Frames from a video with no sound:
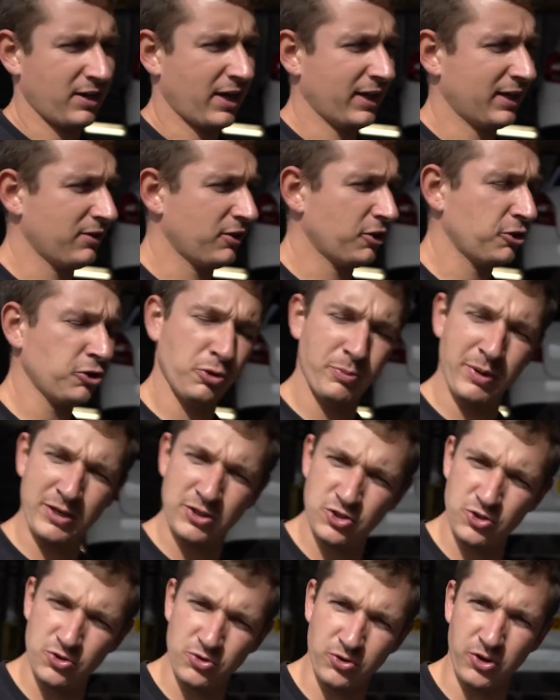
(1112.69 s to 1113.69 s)
Like in the Club
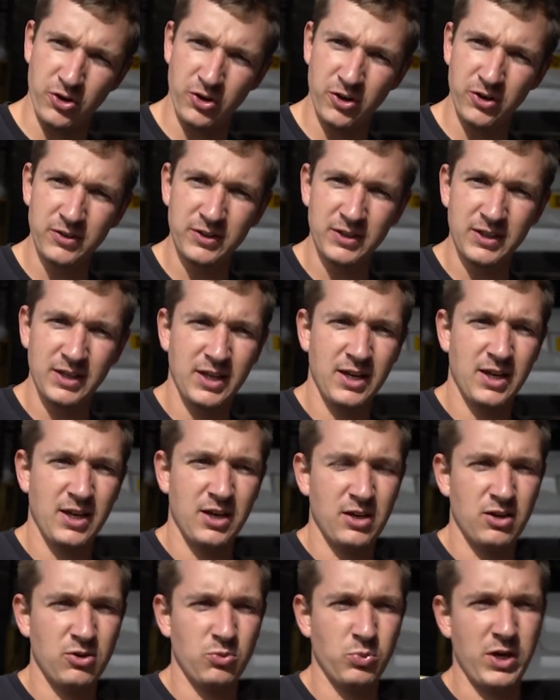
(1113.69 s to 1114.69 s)
Enduro,
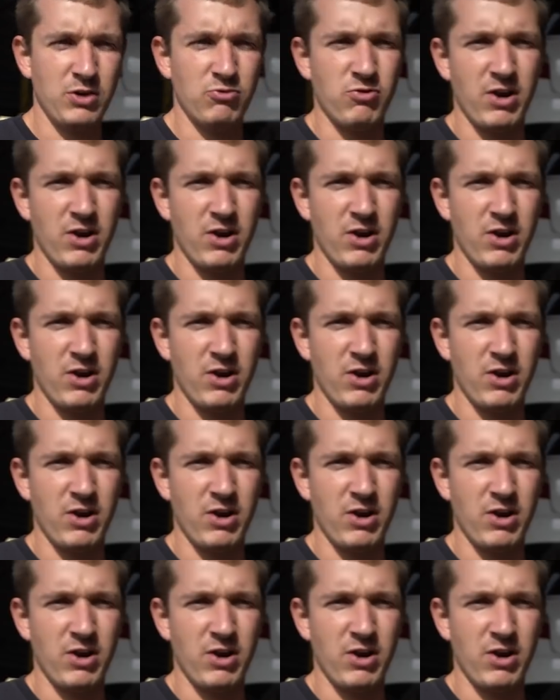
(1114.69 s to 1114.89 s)
we